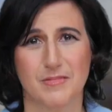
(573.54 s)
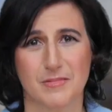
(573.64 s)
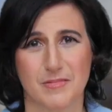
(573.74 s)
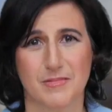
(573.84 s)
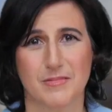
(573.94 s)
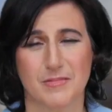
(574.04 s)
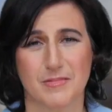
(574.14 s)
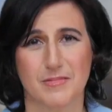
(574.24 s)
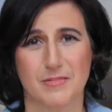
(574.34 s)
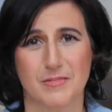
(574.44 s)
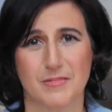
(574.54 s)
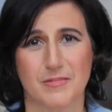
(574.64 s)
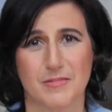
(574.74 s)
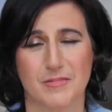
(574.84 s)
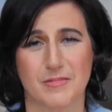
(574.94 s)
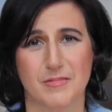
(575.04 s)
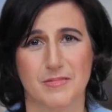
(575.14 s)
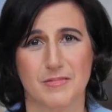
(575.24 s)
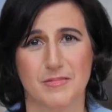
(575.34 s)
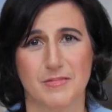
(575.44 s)

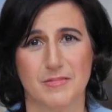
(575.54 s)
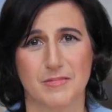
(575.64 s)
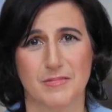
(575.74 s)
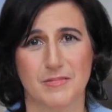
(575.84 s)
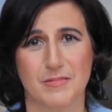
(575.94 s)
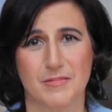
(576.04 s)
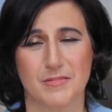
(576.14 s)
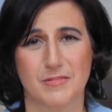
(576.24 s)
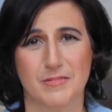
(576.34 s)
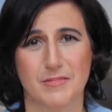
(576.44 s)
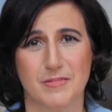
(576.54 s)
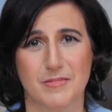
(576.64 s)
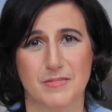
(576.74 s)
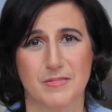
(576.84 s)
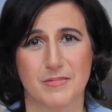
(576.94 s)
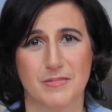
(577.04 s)
(not speaking)